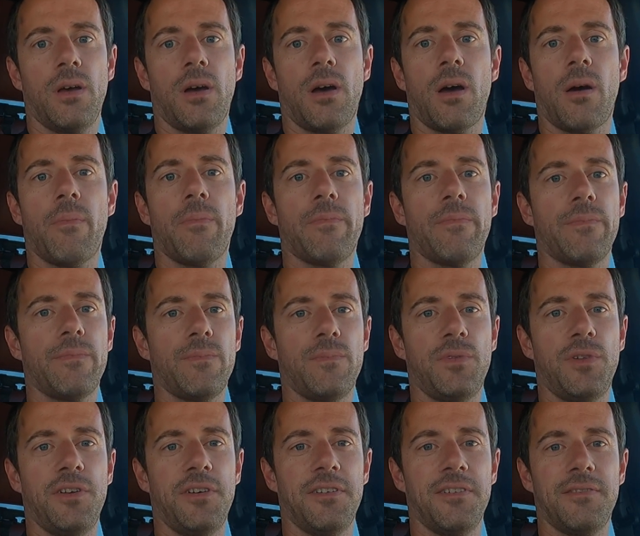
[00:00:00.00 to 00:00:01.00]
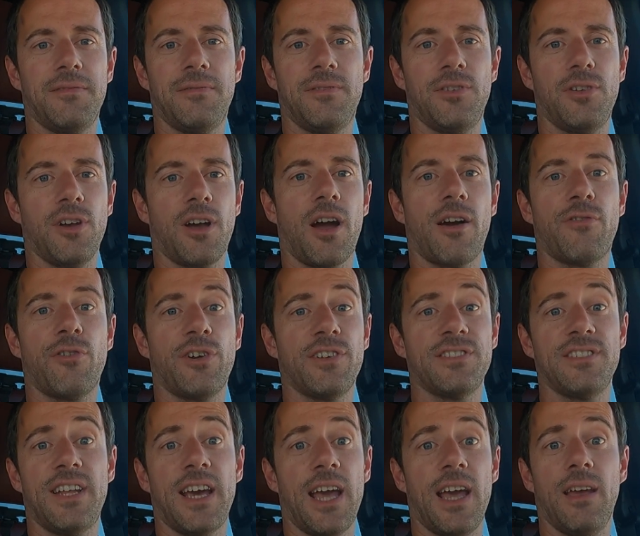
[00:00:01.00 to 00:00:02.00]
to cover
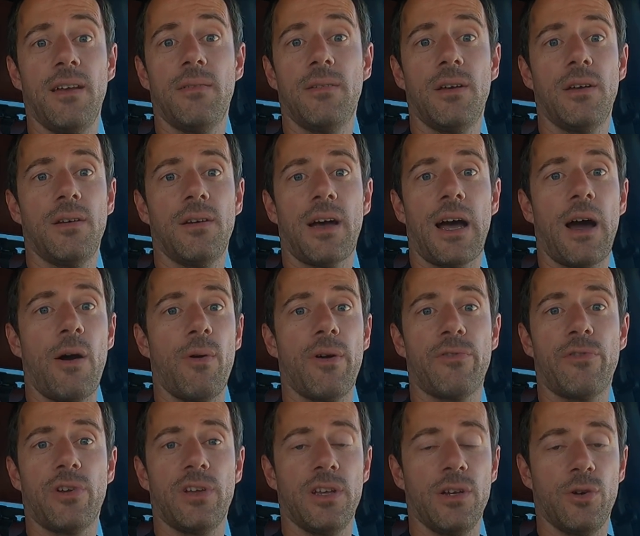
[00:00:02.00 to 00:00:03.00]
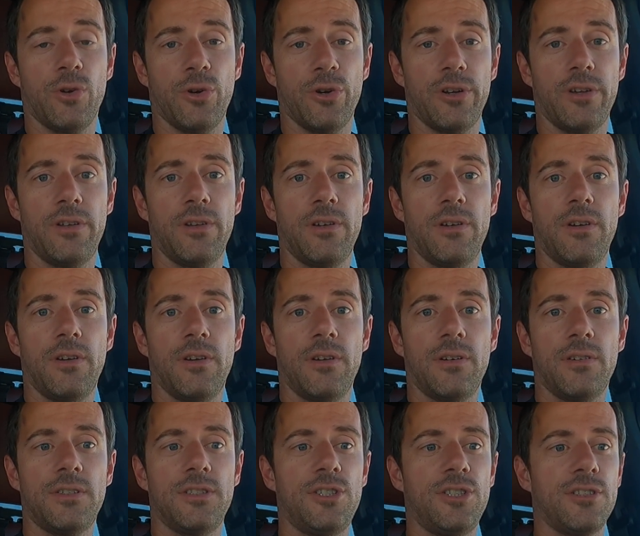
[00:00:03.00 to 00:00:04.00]
his day however he could.
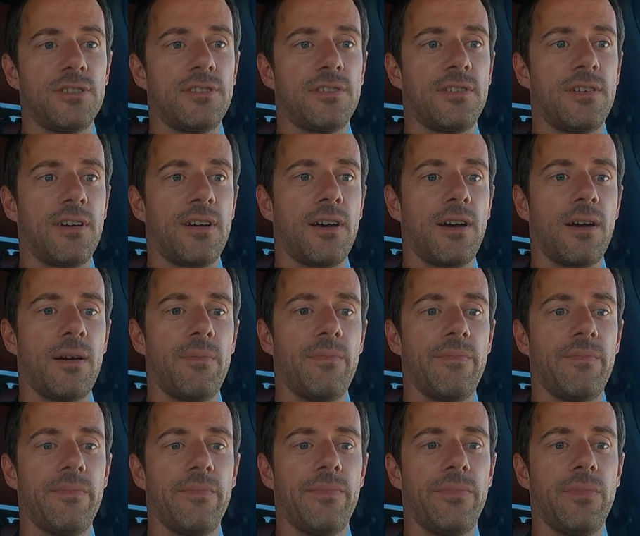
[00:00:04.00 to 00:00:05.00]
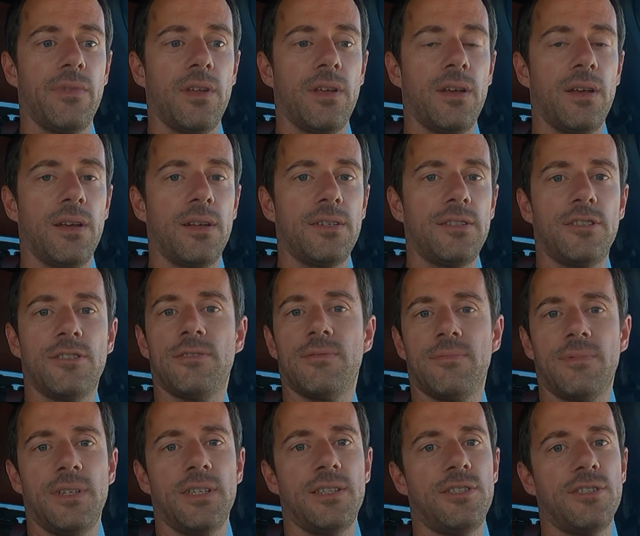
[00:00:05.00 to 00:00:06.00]
It's just
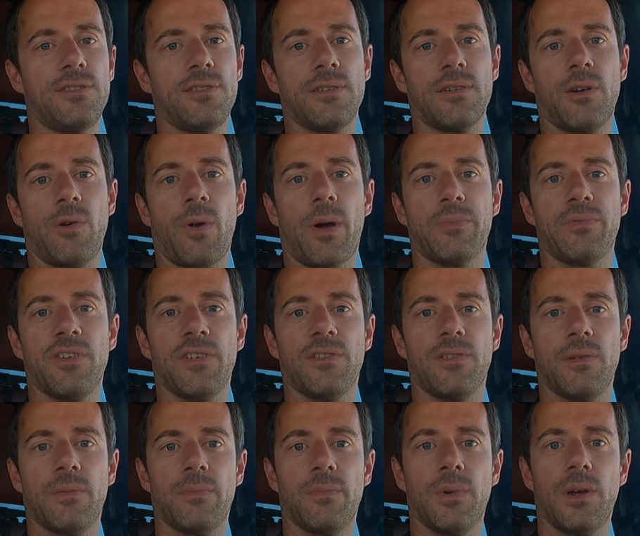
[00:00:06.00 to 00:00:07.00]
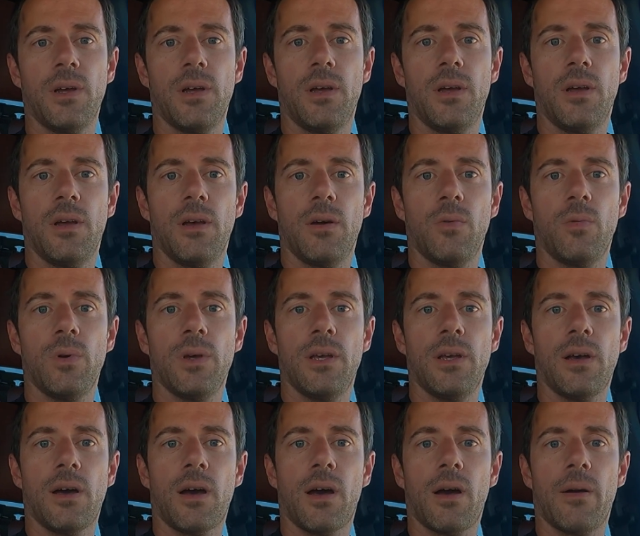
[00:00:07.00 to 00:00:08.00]
a corrupt system.
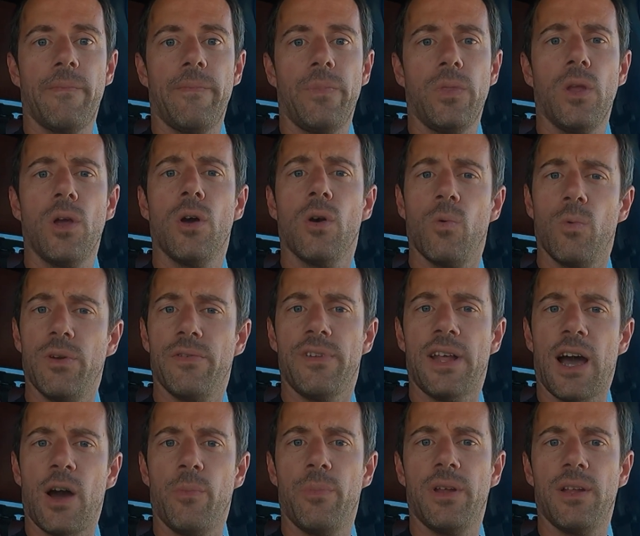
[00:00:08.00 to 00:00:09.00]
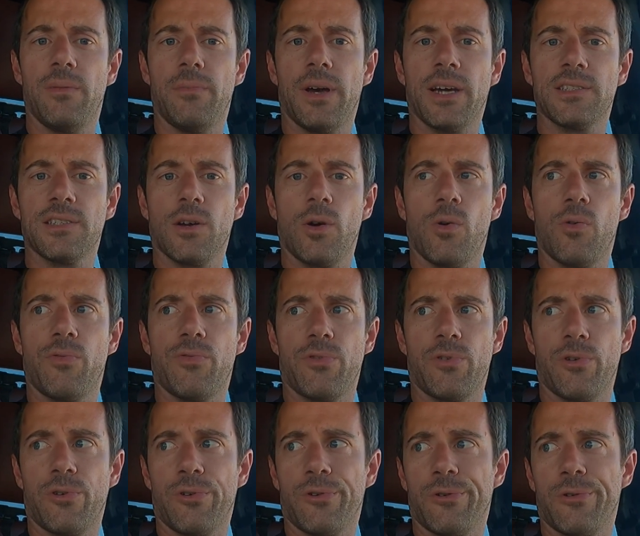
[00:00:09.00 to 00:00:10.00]
We've now been in Mexico
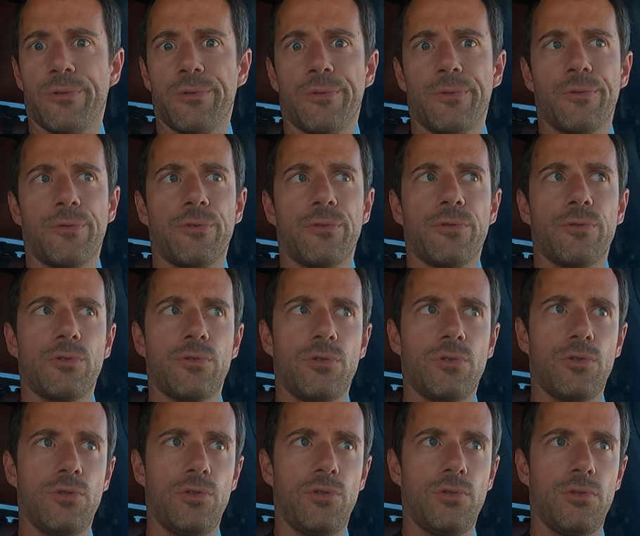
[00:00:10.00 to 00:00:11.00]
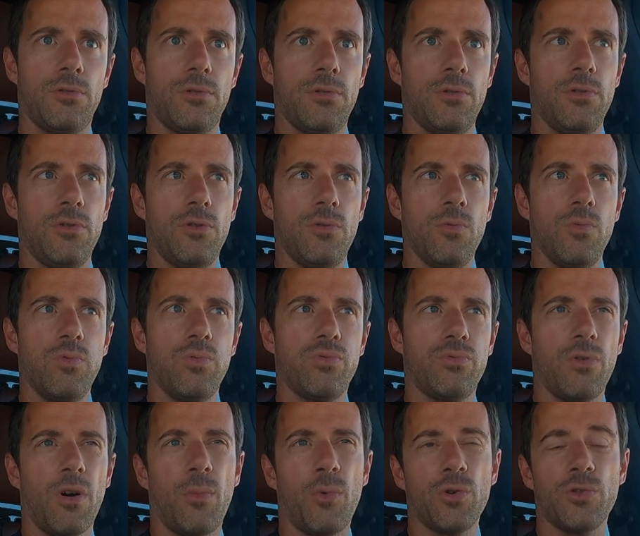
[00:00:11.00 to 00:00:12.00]
for
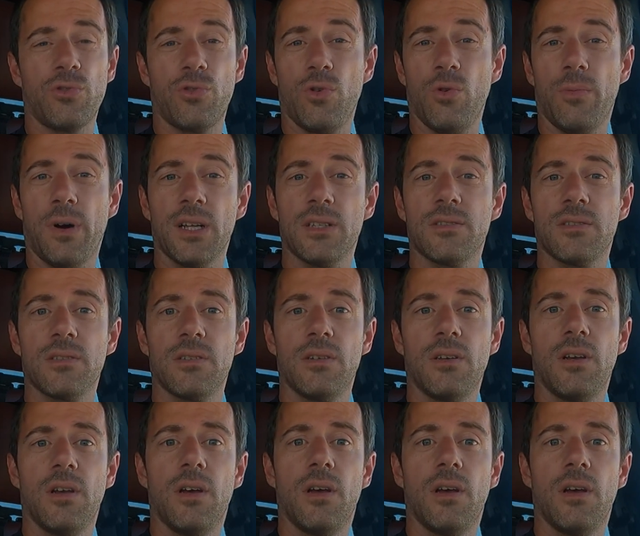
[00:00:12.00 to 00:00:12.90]
almost 2 months.